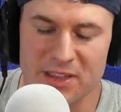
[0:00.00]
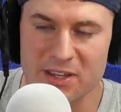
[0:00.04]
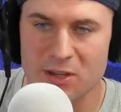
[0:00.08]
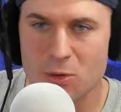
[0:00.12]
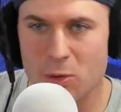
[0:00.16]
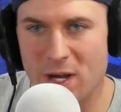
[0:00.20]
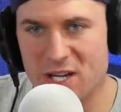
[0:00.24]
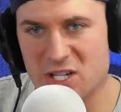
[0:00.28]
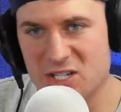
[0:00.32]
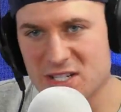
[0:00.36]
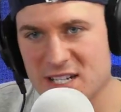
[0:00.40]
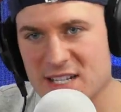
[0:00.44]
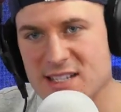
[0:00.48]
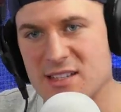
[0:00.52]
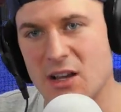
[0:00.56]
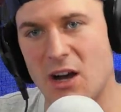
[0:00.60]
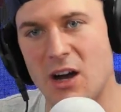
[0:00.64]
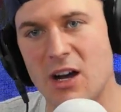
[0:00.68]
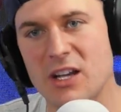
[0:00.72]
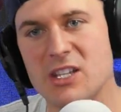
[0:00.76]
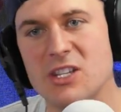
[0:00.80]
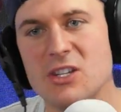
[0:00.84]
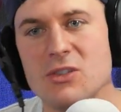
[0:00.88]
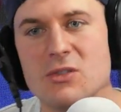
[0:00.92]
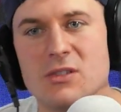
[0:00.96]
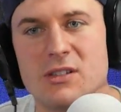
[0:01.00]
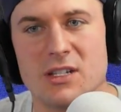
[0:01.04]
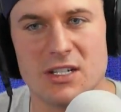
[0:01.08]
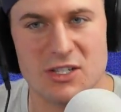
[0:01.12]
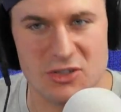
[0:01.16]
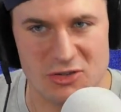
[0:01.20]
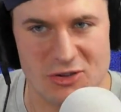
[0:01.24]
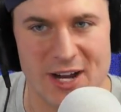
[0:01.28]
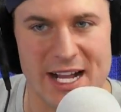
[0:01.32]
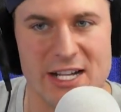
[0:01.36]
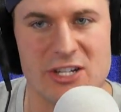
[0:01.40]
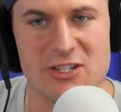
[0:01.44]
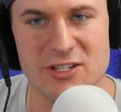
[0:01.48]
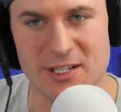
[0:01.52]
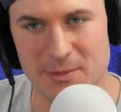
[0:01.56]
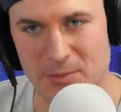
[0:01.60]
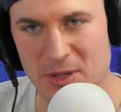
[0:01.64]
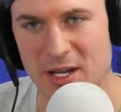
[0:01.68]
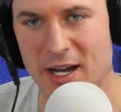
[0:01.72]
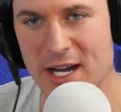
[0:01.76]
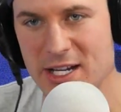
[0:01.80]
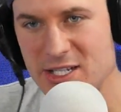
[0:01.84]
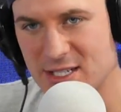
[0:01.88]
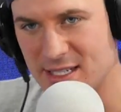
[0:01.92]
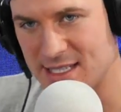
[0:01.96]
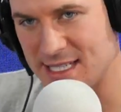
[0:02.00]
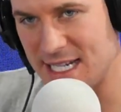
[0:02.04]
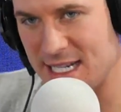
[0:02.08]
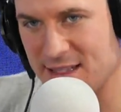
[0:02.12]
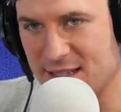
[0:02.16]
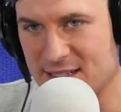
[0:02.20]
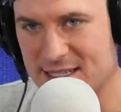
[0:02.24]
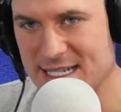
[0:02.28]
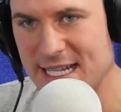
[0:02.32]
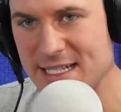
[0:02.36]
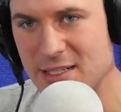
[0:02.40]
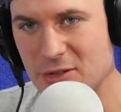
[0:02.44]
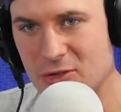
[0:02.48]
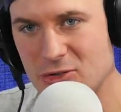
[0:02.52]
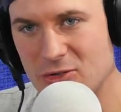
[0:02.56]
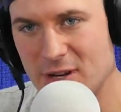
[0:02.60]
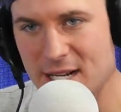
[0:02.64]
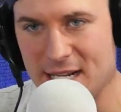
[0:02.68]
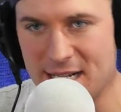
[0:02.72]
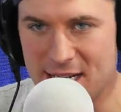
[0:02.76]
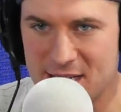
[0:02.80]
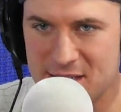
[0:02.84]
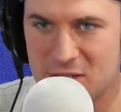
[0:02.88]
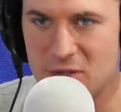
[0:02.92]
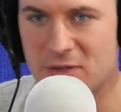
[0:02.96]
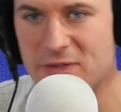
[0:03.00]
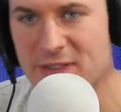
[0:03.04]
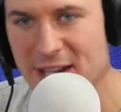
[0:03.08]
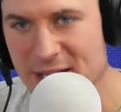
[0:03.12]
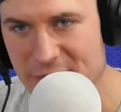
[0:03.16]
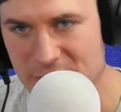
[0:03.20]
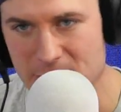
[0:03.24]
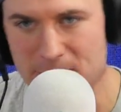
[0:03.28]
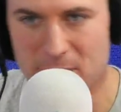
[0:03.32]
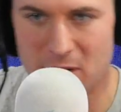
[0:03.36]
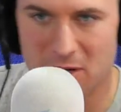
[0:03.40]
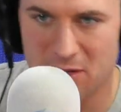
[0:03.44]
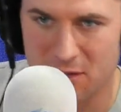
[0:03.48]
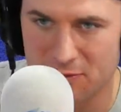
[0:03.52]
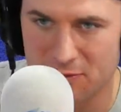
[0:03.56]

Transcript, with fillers: the question is are you contractually obliged to say that Daniel Craig is your favorite Bond